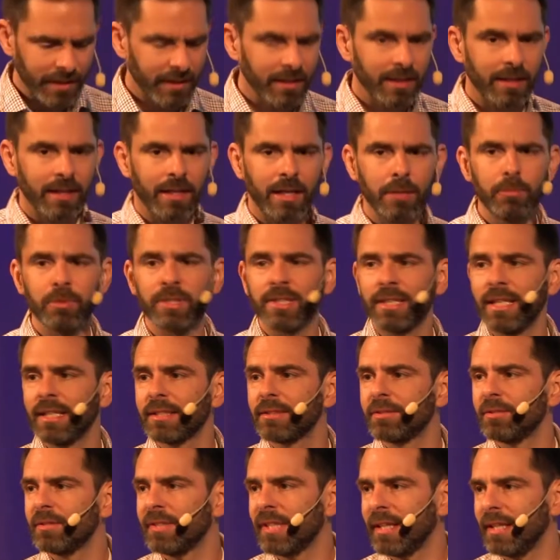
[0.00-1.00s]
I would like
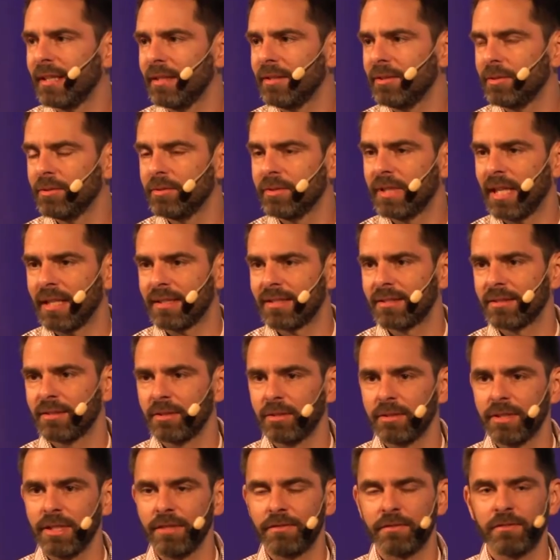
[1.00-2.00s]
to tell you that
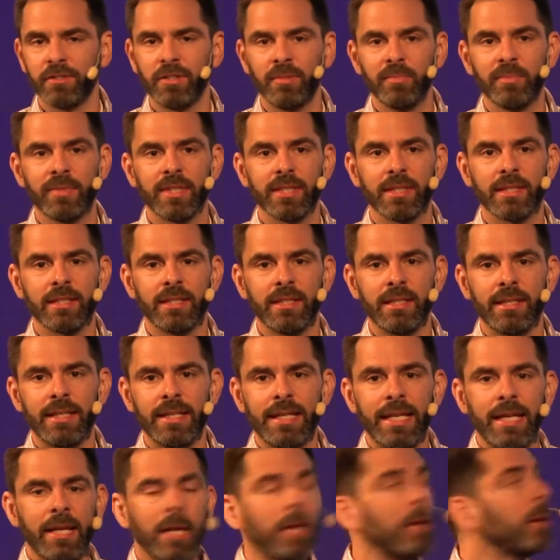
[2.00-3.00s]
story from the
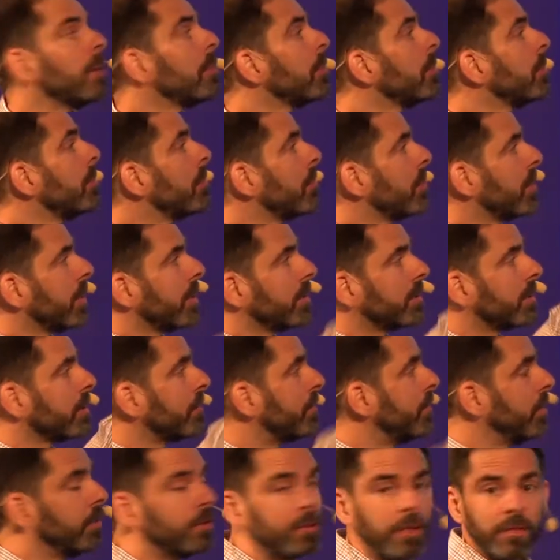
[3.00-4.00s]
point of
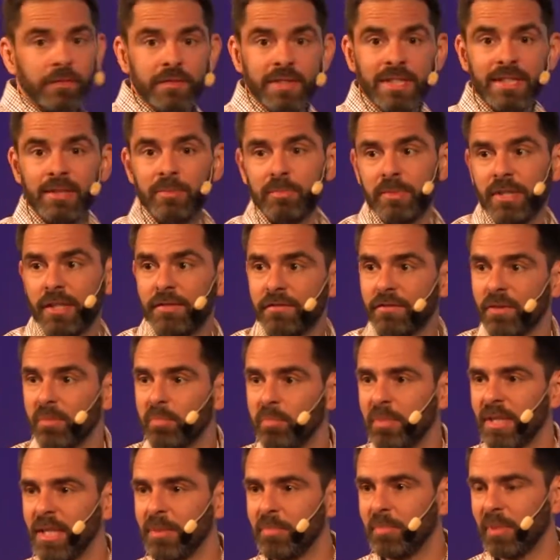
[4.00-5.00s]
view of these different
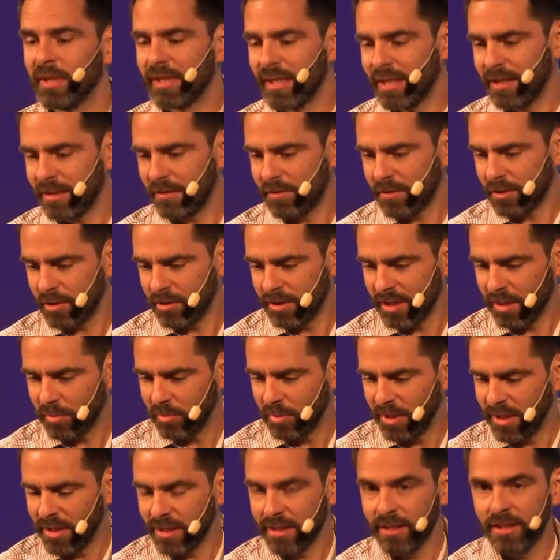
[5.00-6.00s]
people that I've shown up
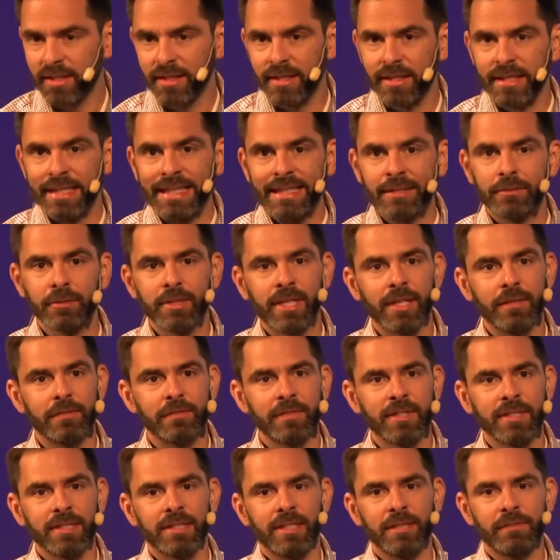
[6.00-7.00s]
here, to give
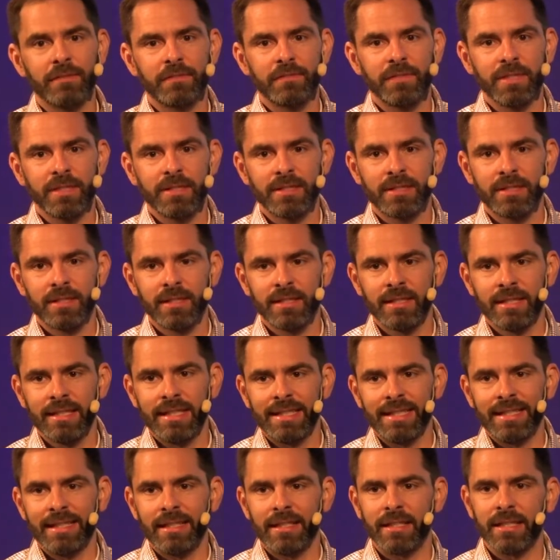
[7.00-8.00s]
the different
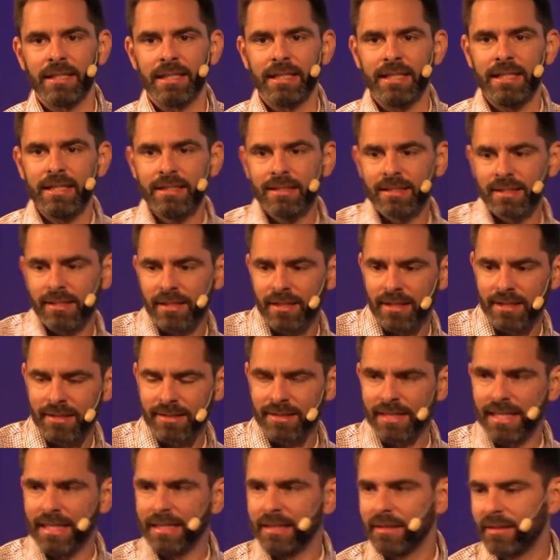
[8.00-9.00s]
insights
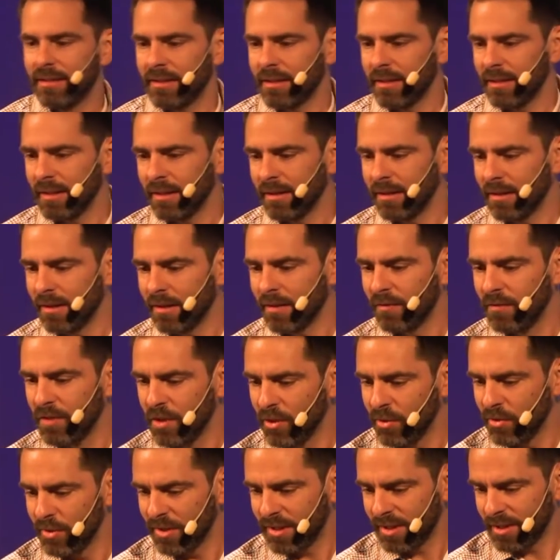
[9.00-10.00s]
and
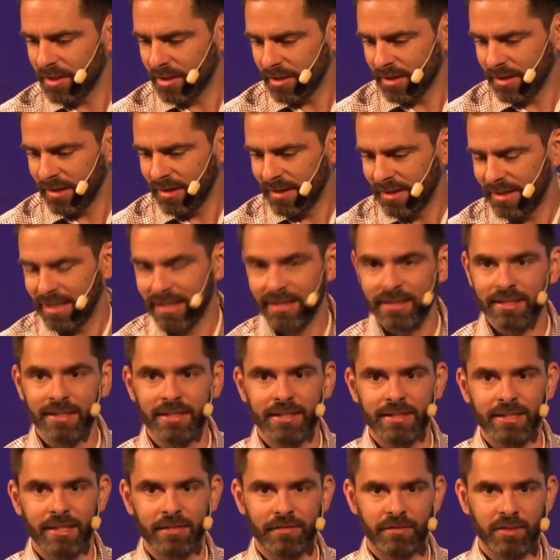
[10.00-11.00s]
views that these
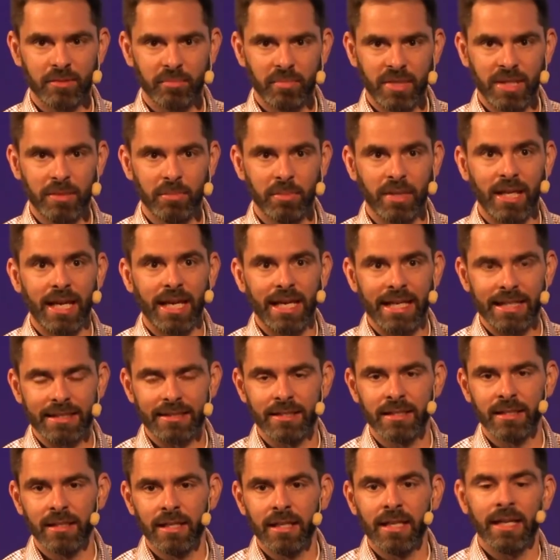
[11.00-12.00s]
different people had,
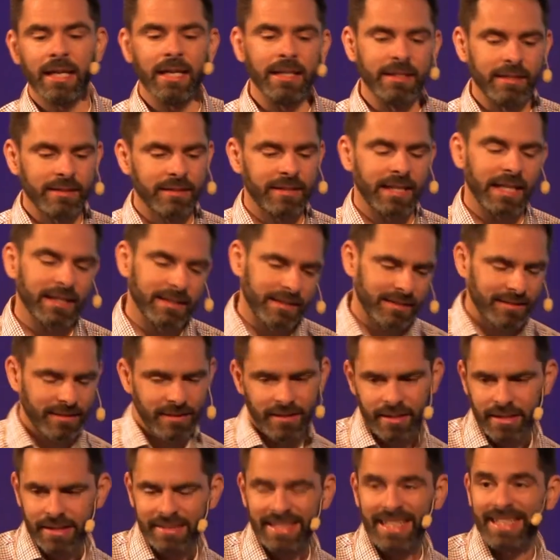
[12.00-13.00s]
and
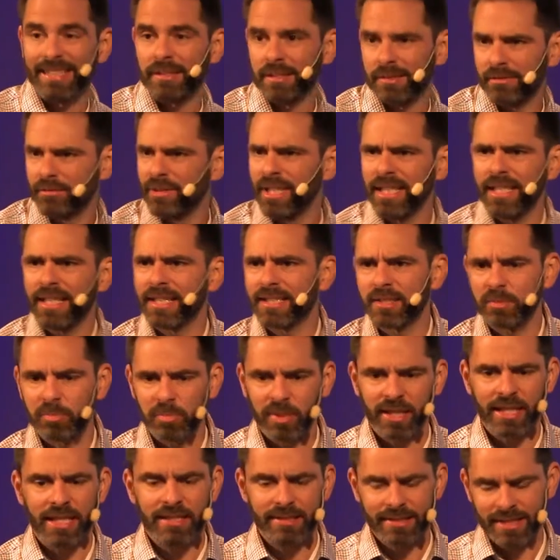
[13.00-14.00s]
that really
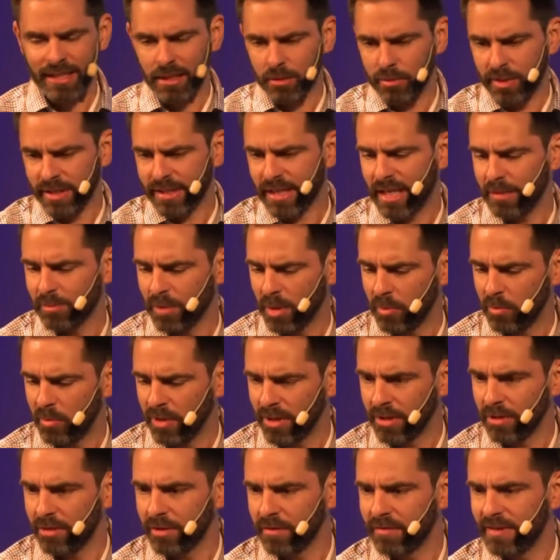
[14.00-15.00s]
explains how we came up with
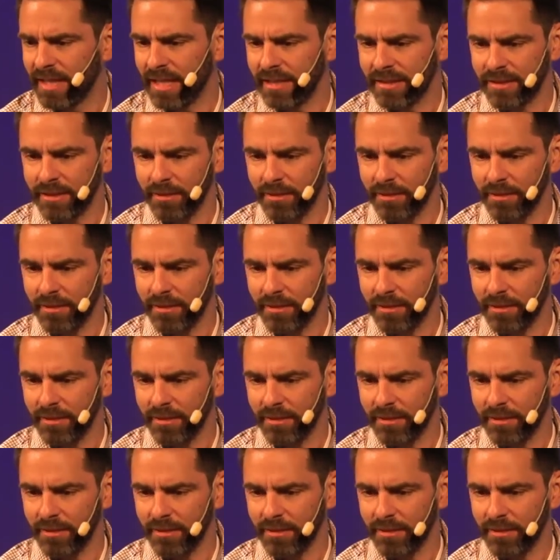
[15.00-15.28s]
all of that.